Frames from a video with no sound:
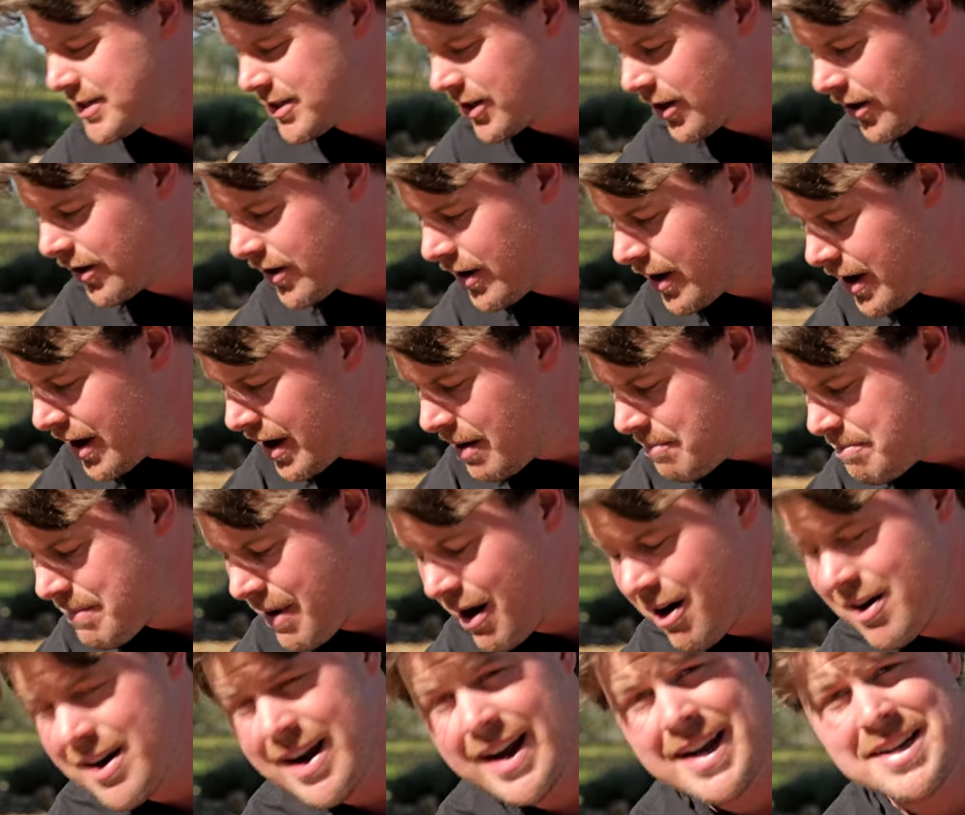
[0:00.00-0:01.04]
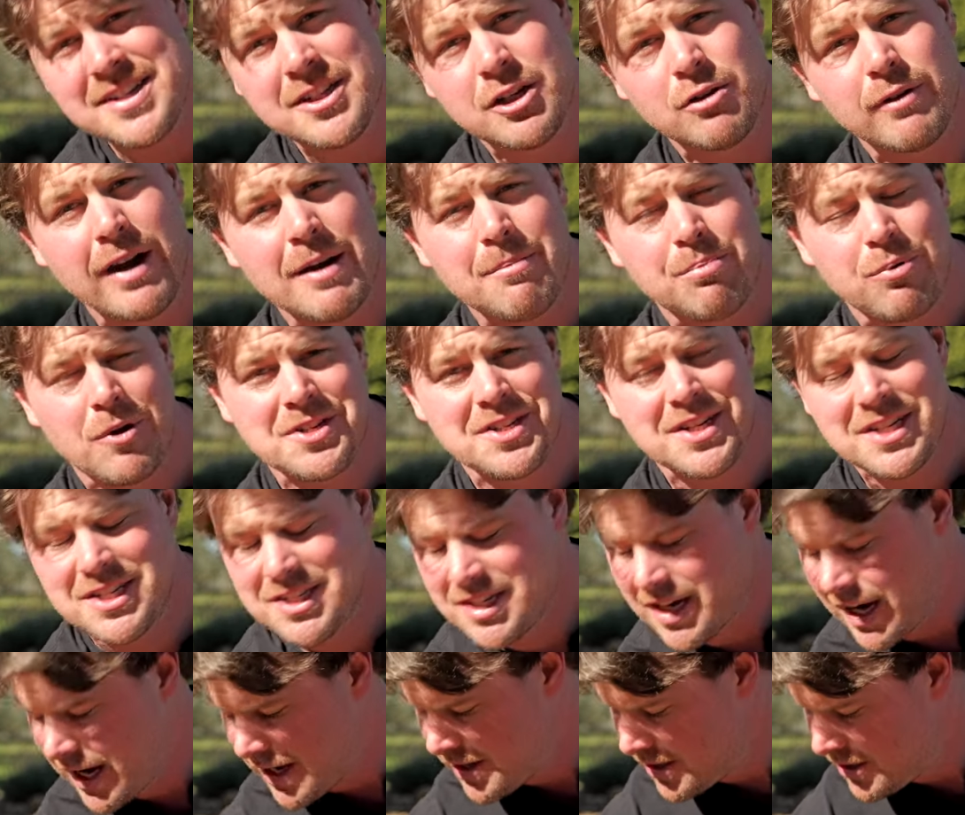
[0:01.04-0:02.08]
So marinating is a great process
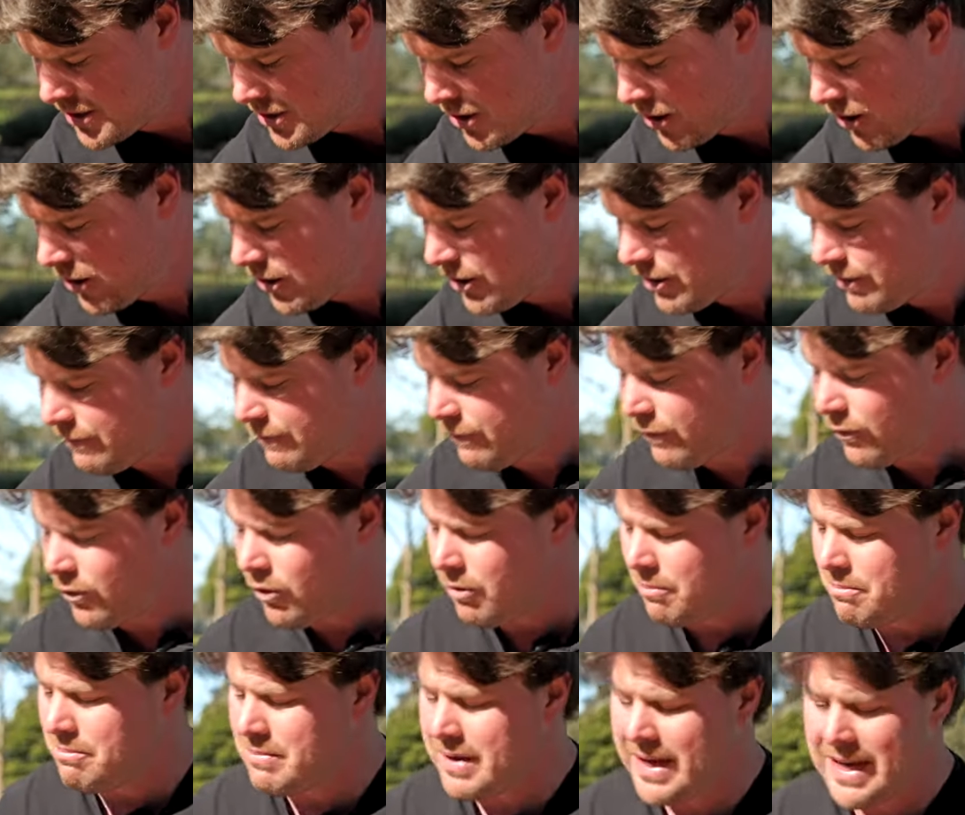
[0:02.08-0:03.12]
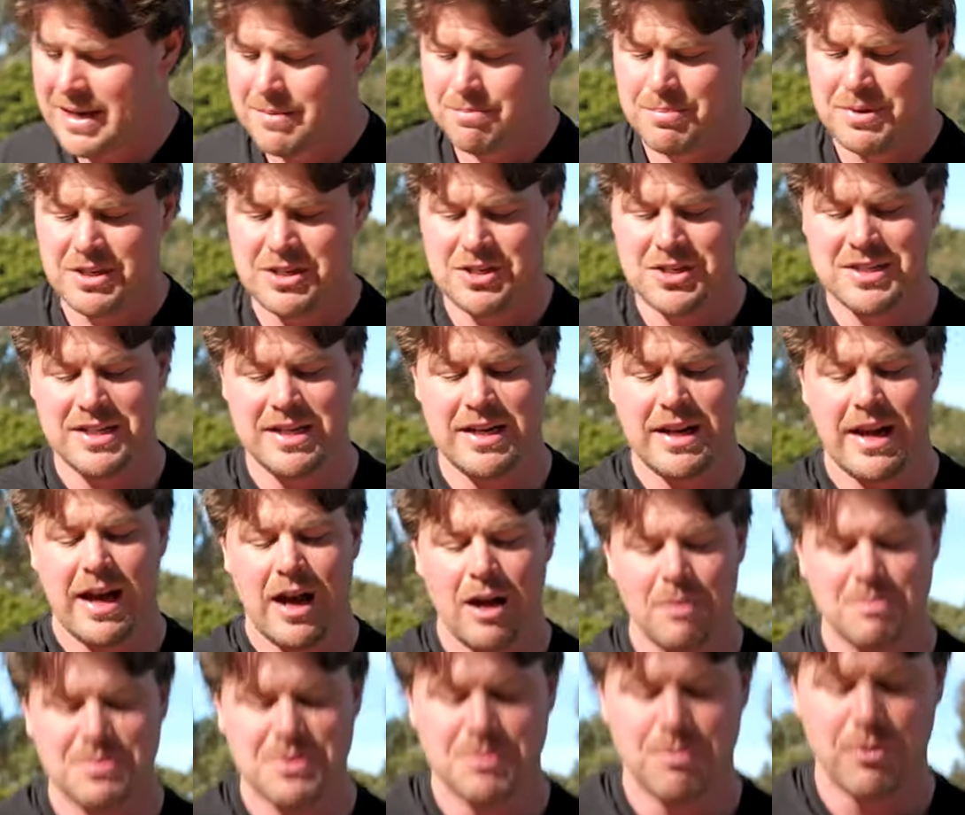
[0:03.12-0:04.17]
to undergo for meat because it
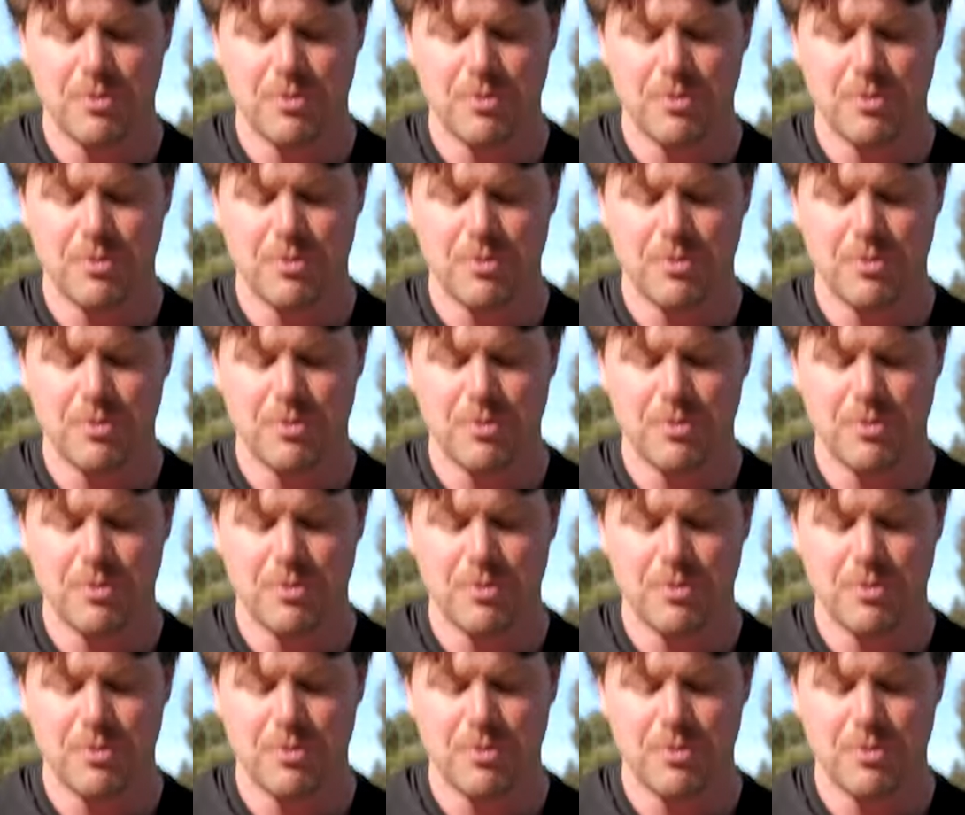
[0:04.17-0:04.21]
helps